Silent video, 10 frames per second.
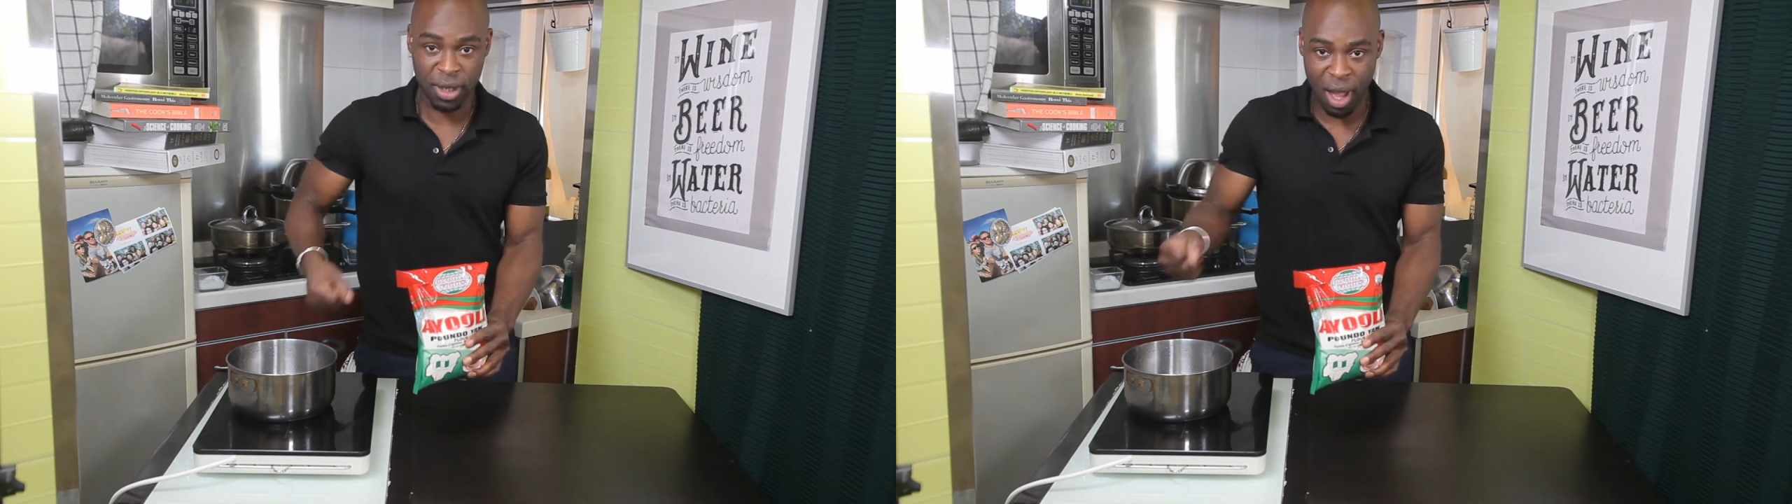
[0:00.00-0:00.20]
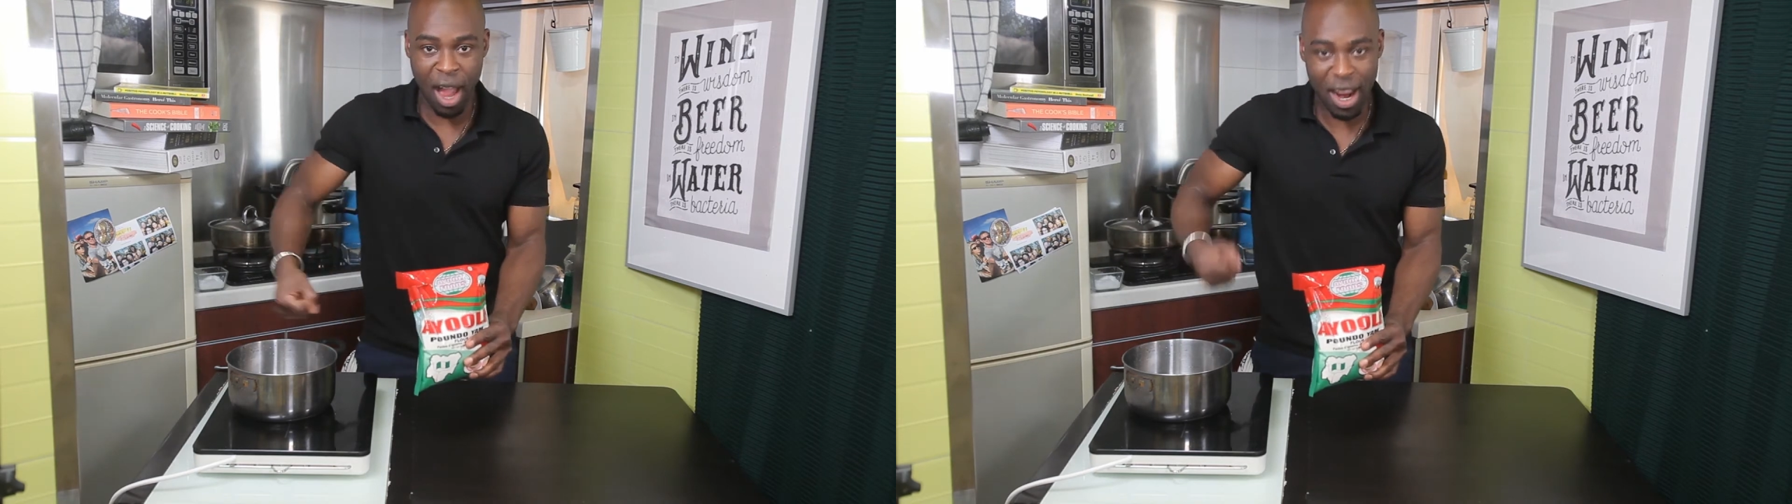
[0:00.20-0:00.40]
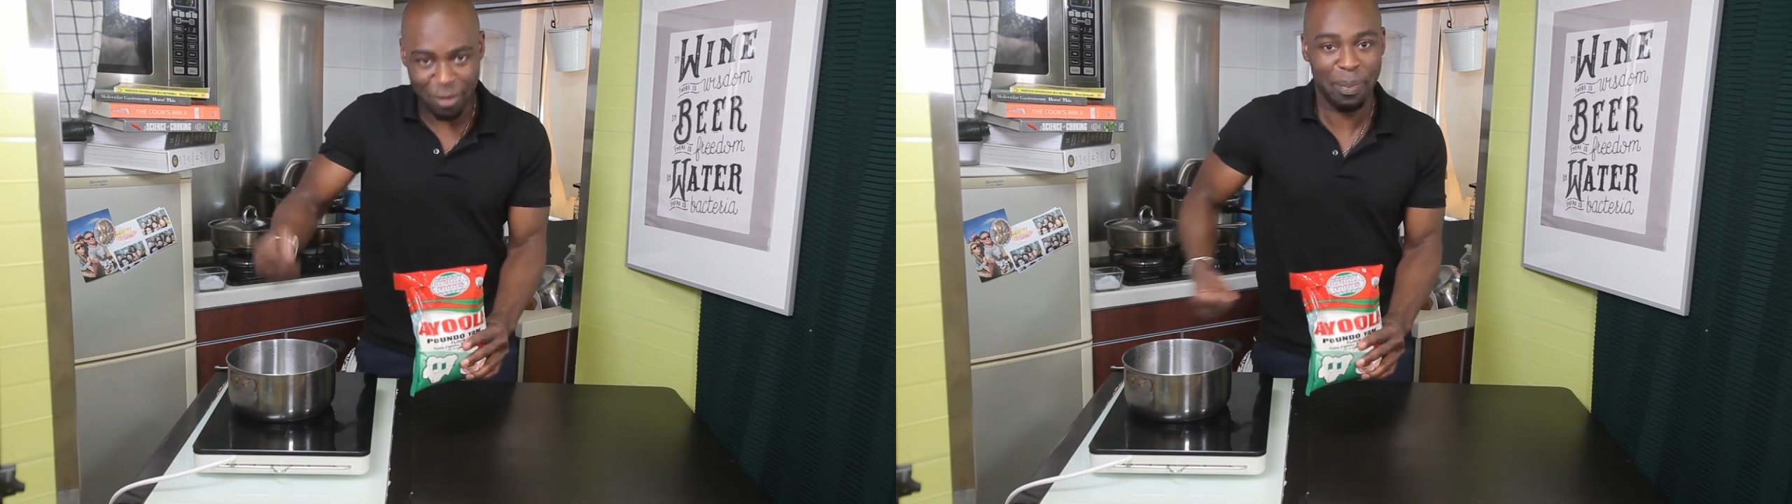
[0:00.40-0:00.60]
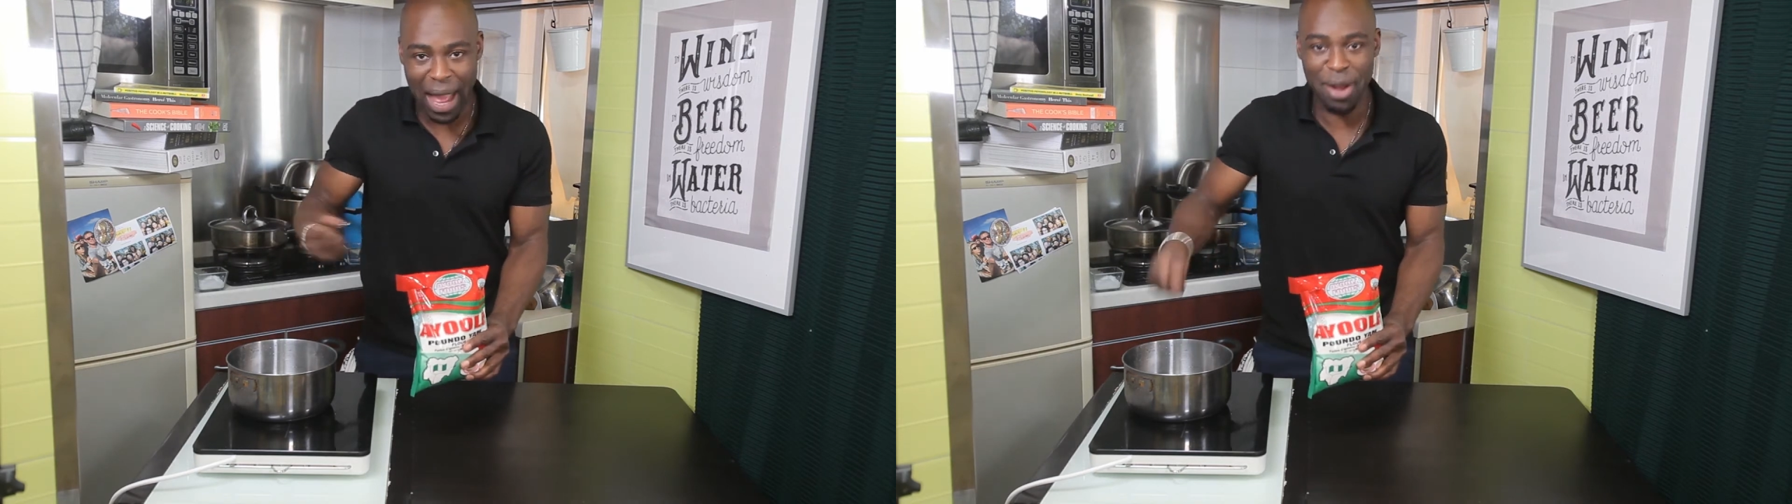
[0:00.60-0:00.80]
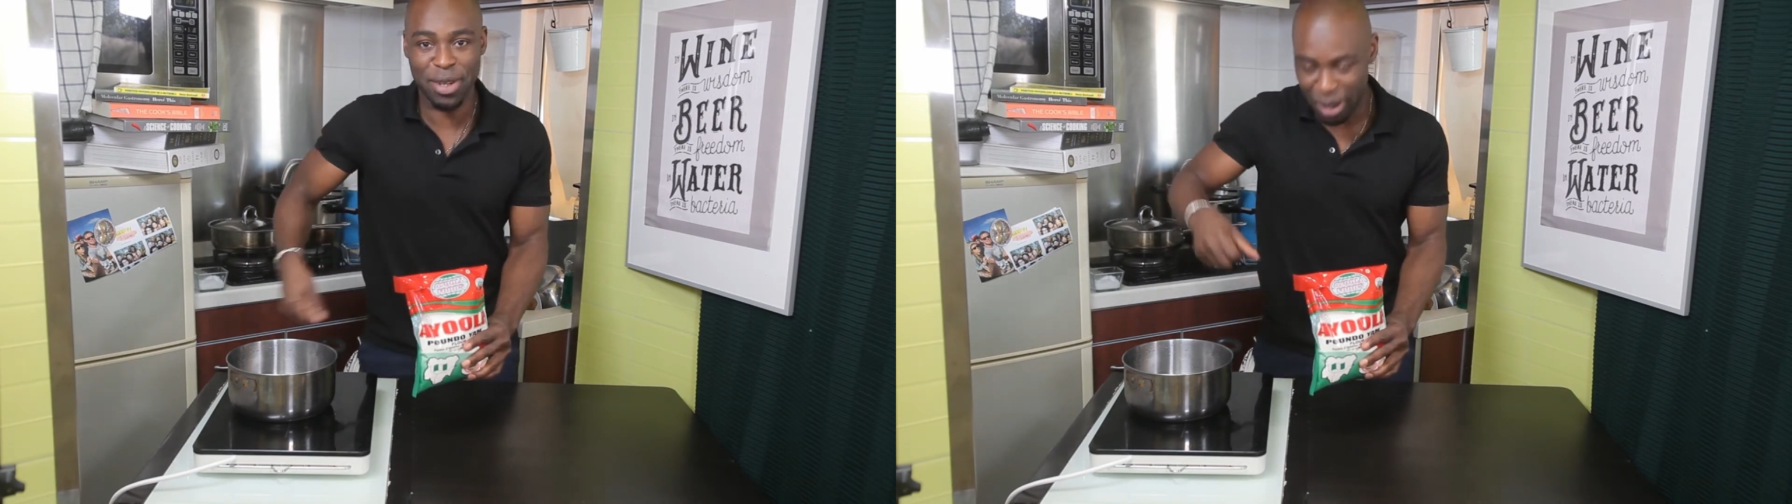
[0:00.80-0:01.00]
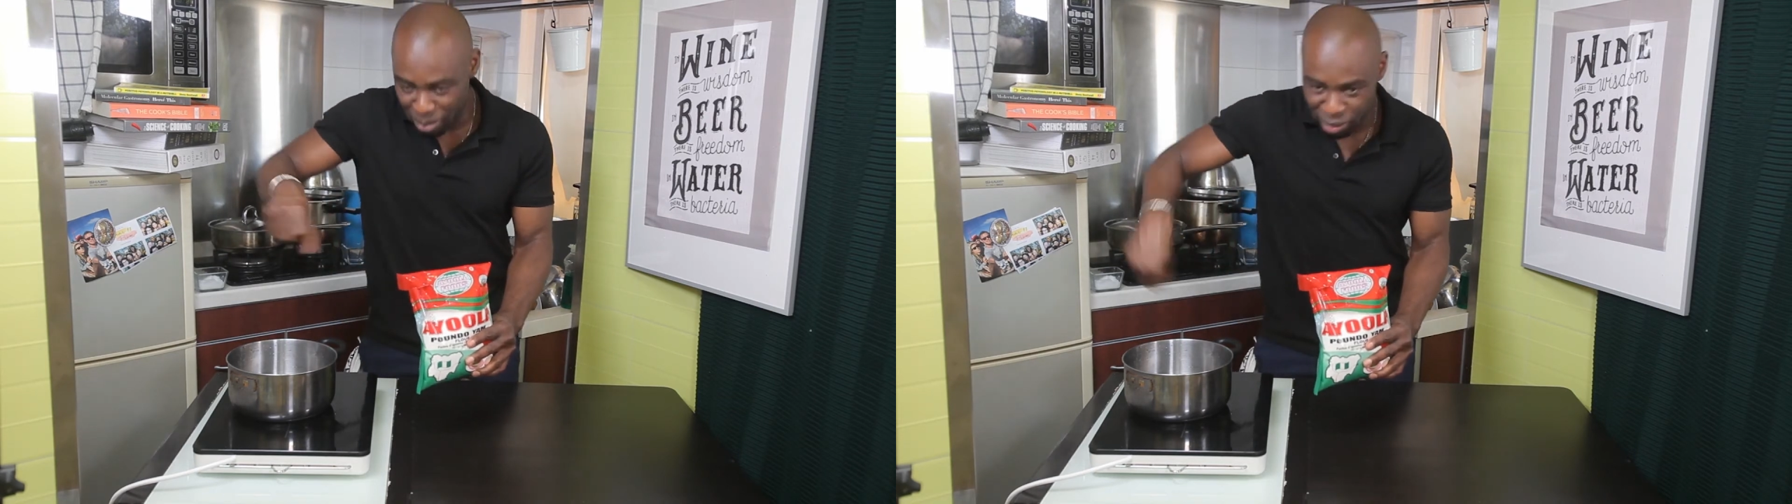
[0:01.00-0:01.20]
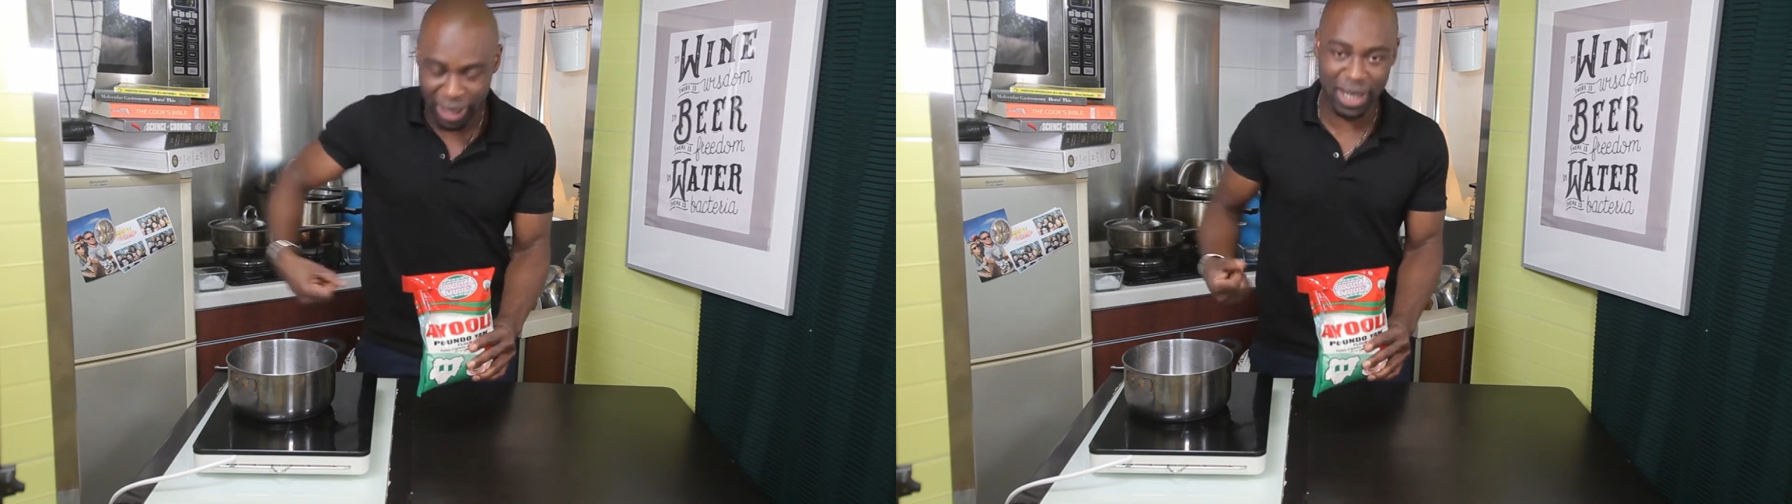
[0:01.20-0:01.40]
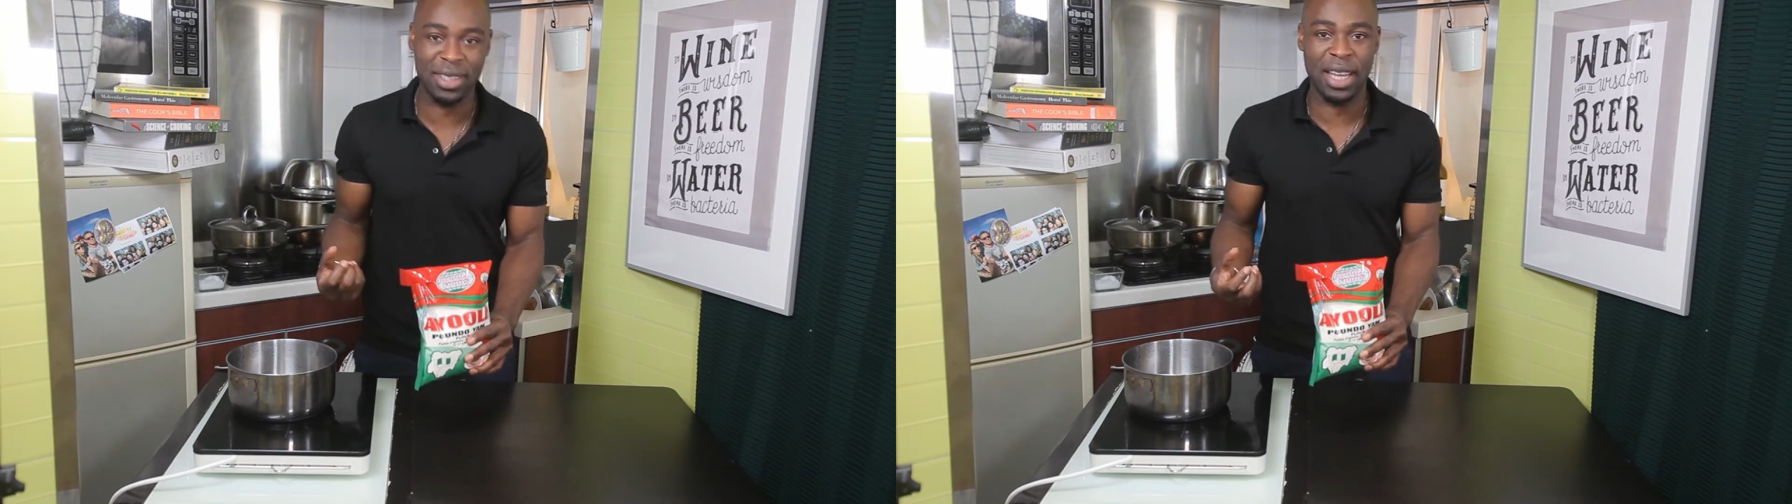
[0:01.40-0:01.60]
kind of pound it and
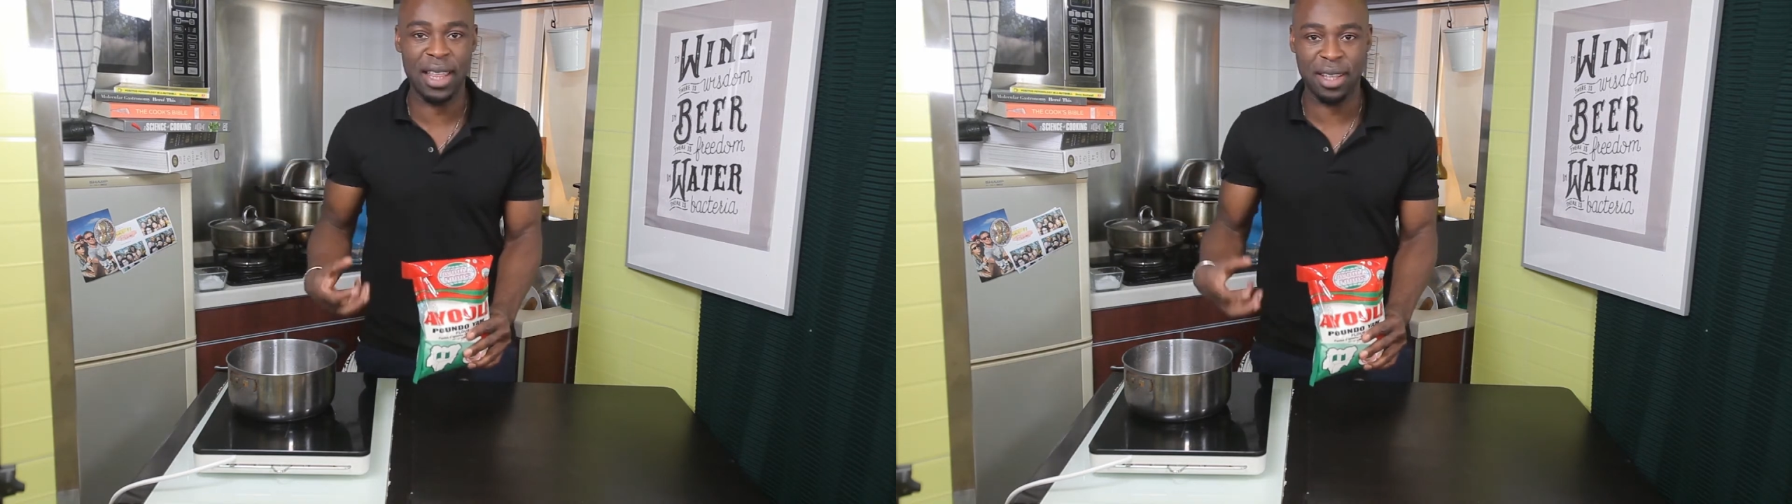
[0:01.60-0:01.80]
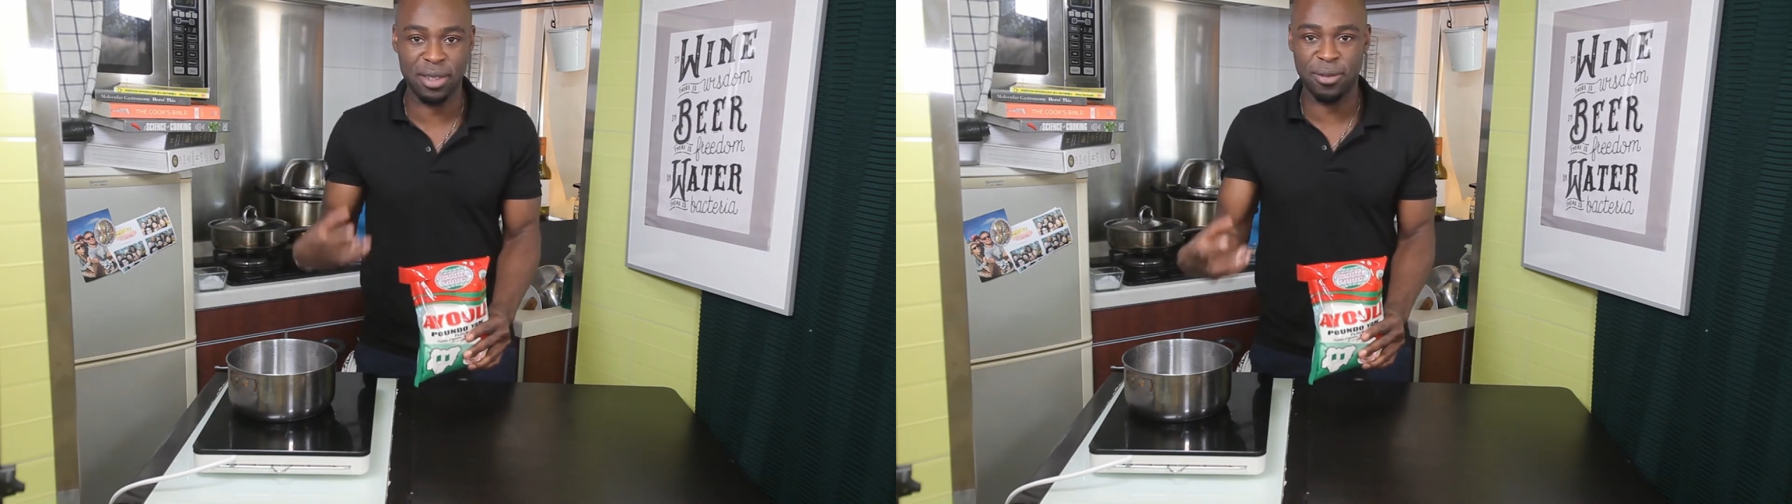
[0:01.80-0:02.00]
bring it together to